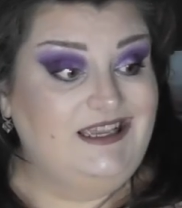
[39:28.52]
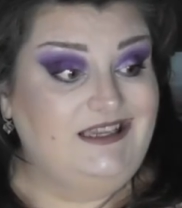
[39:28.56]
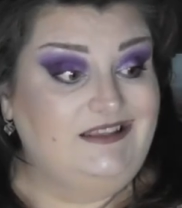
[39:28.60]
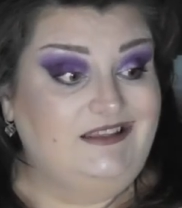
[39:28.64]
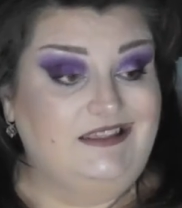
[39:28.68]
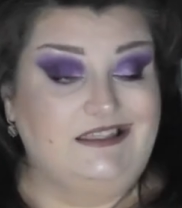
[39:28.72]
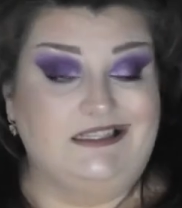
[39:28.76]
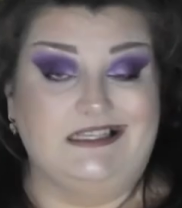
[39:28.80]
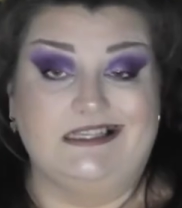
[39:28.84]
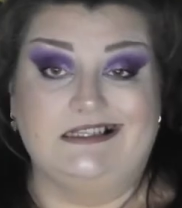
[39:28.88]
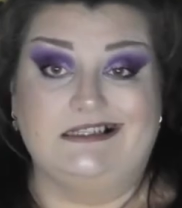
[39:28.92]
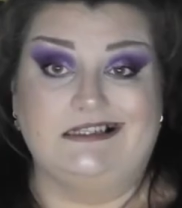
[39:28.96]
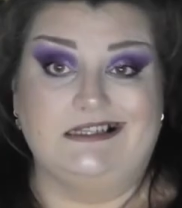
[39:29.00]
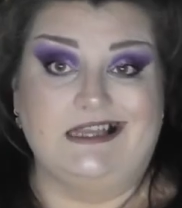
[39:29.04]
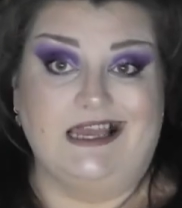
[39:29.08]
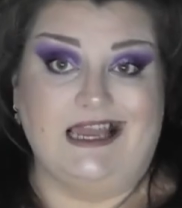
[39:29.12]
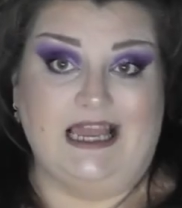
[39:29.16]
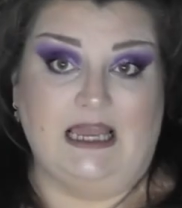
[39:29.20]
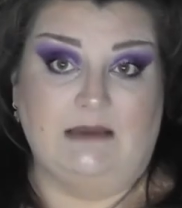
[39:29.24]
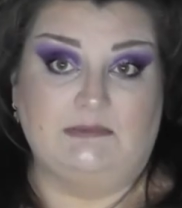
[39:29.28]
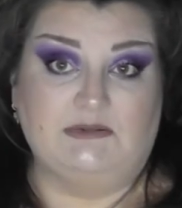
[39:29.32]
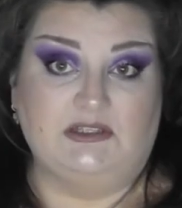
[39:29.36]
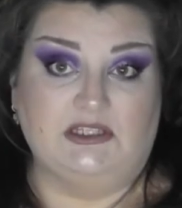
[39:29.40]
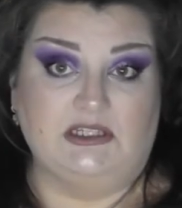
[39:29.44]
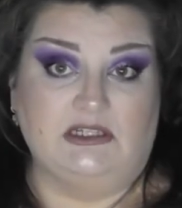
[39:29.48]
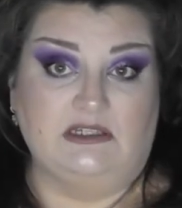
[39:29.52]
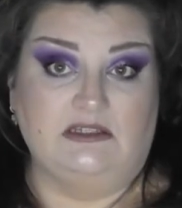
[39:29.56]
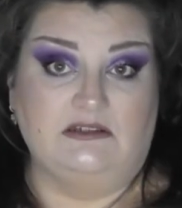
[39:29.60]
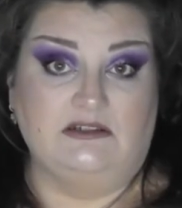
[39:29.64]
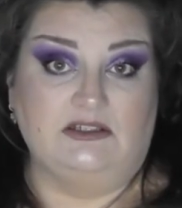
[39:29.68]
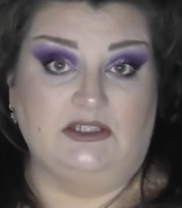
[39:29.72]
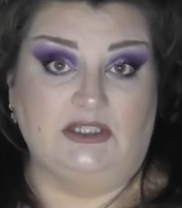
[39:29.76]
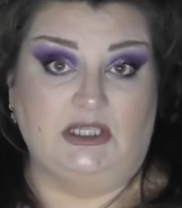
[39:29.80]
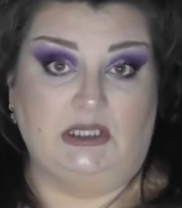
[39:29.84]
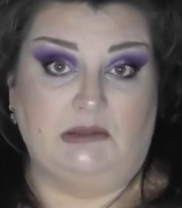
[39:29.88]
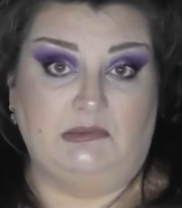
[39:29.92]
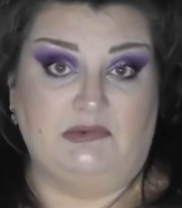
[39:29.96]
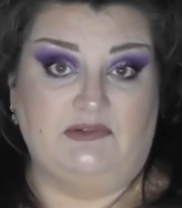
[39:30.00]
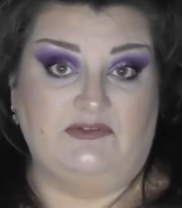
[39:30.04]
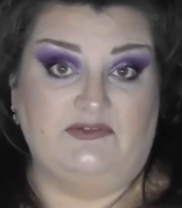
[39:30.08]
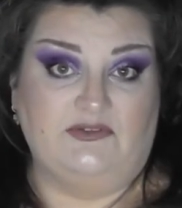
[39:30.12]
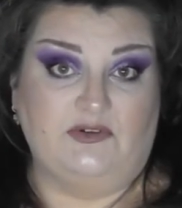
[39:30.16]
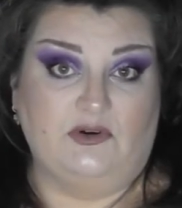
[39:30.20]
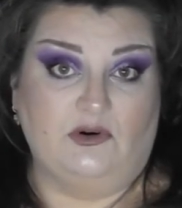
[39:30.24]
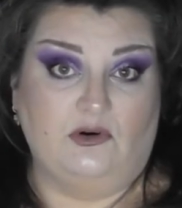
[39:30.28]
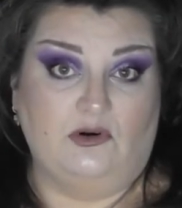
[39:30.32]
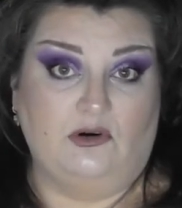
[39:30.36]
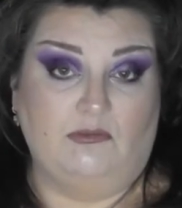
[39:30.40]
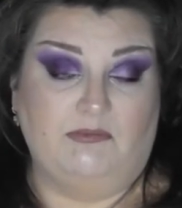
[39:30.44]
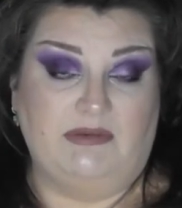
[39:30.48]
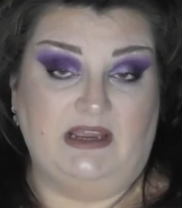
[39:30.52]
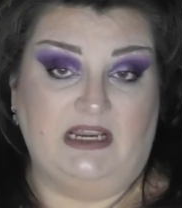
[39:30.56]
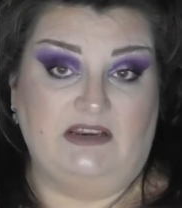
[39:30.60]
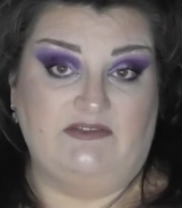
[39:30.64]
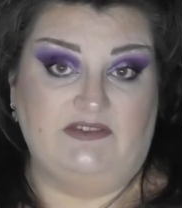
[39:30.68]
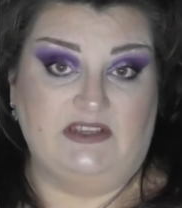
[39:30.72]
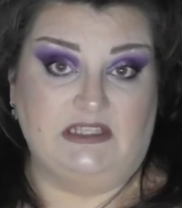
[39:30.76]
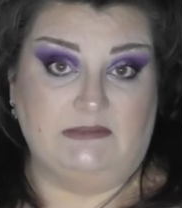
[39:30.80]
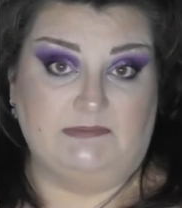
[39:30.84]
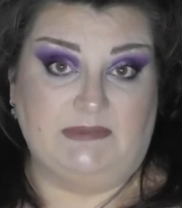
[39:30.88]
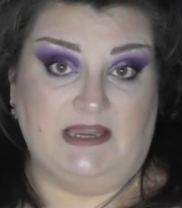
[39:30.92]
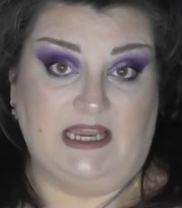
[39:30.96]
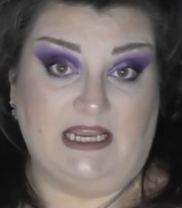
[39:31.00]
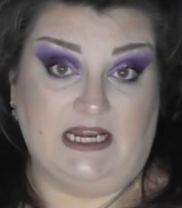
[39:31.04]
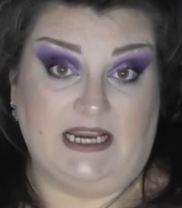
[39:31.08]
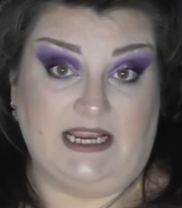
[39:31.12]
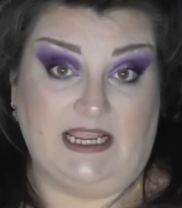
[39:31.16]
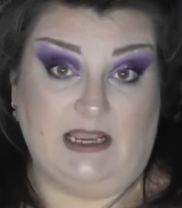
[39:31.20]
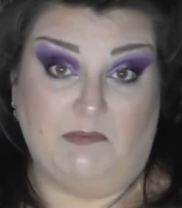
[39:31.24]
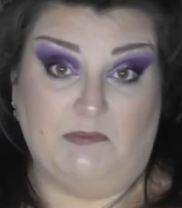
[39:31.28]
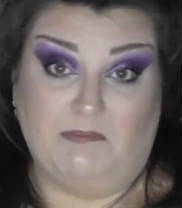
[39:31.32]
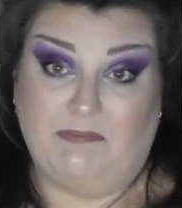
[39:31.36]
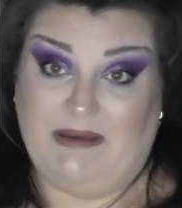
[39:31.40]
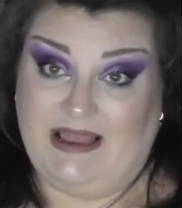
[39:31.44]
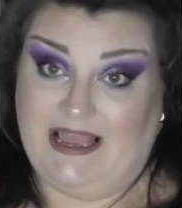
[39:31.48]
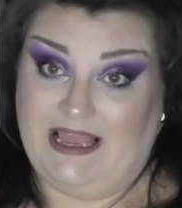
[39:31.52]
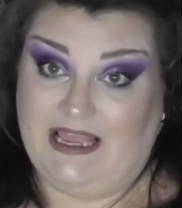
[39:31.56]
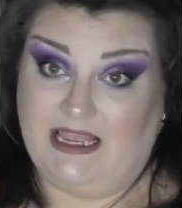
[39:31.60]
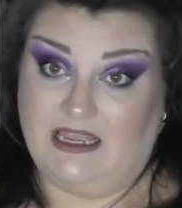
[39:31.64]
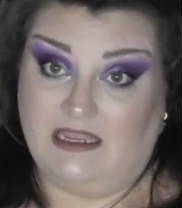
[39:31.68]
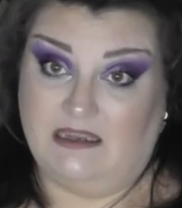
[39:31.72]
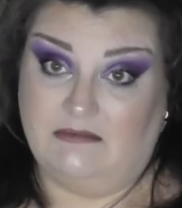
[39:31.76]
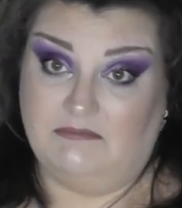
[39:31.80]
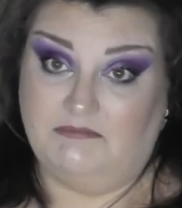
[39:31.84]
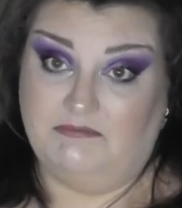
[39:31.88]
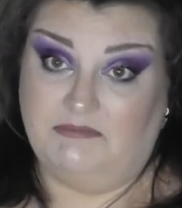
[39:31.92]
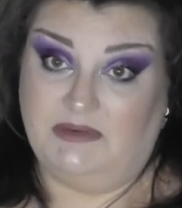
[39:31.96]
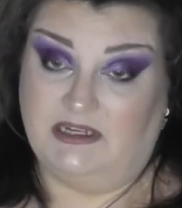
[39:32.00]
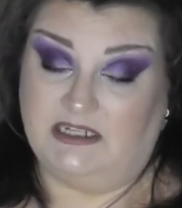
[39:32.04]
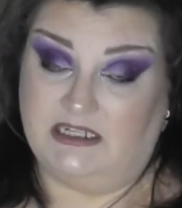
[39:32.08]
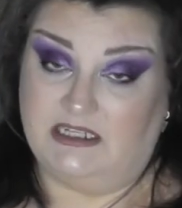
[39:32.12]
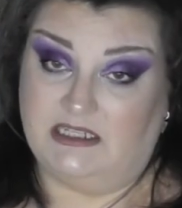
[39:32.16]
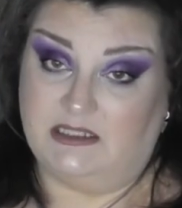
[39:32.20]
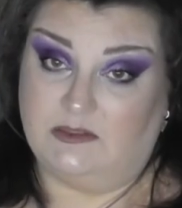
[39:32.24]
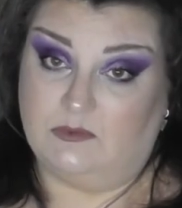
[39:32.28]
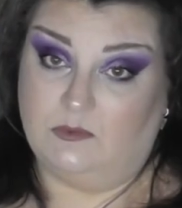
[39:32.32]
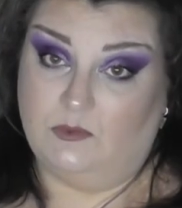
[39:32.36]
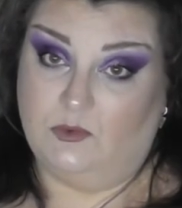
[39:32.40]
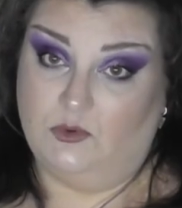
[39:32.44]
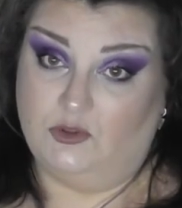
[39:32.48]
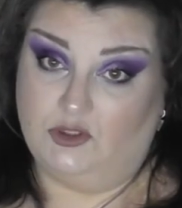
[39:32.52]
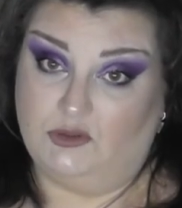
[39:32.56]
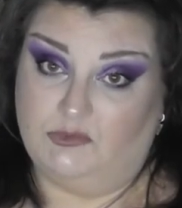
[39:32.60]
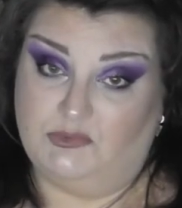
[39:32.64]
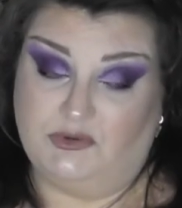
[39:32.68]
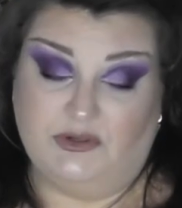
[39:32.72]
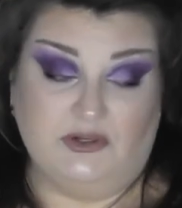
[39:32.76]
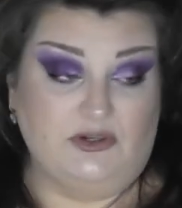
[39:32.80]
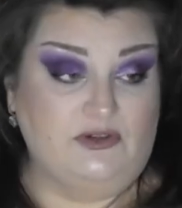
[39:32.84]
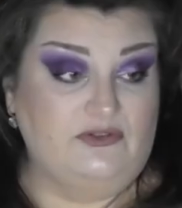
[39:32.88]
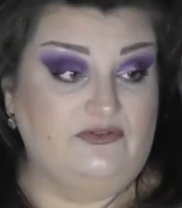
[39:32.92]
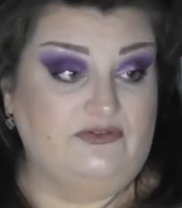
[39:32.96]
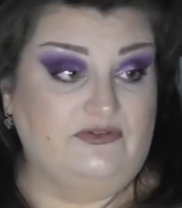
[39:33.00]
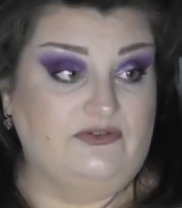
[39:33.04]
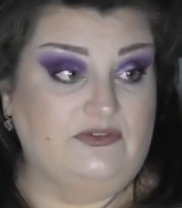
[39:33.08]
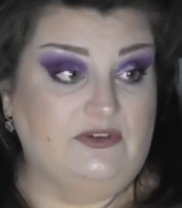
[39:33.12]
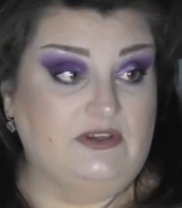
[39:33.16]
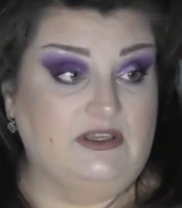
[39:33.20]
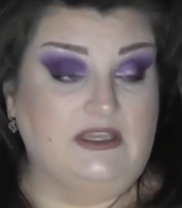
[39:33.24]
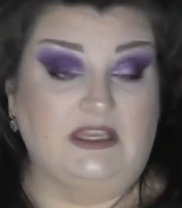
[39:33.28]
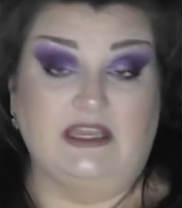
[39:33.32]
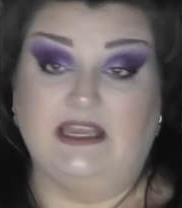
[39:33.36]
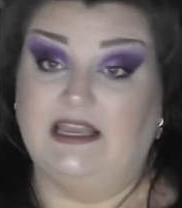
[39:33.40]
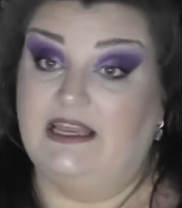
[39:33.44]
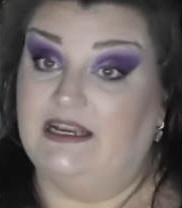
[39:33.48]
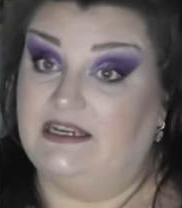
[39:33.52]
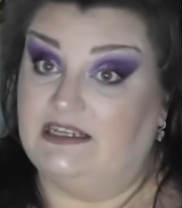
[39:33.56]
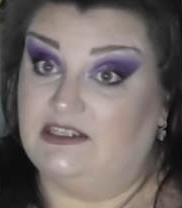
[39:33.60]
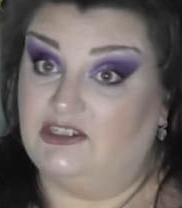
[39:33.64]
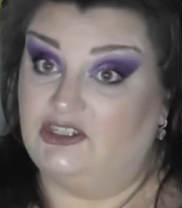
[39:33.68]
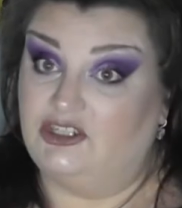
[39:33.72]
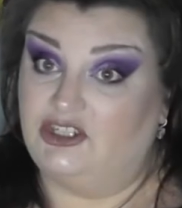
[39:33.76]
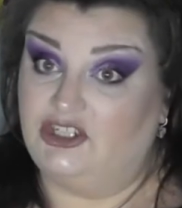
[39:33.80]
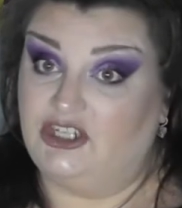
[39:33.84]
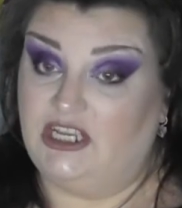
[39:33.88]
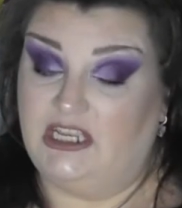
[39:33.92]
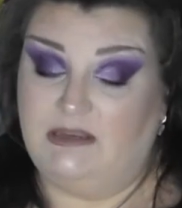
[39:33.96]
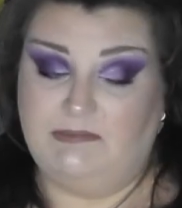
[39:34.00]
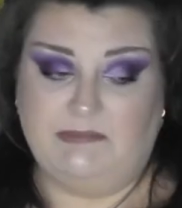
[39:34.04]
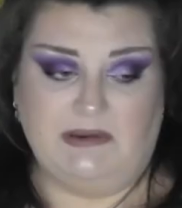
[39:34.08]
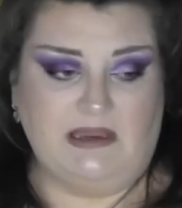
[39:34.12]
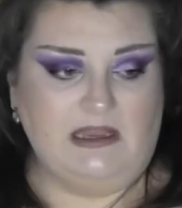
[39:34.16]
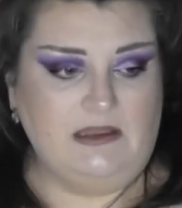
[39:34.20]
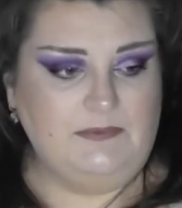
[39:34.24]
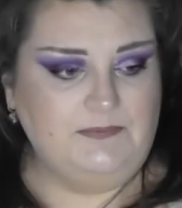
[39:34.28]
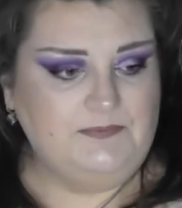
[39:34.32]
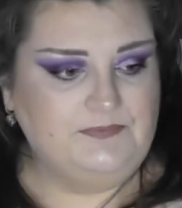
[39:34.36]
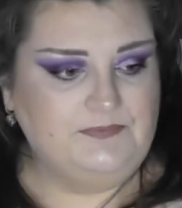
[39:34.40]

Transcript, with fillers: This is an absolute dupe for Benefits Bad Girl Bang, but it's waterproof and it's cheaper.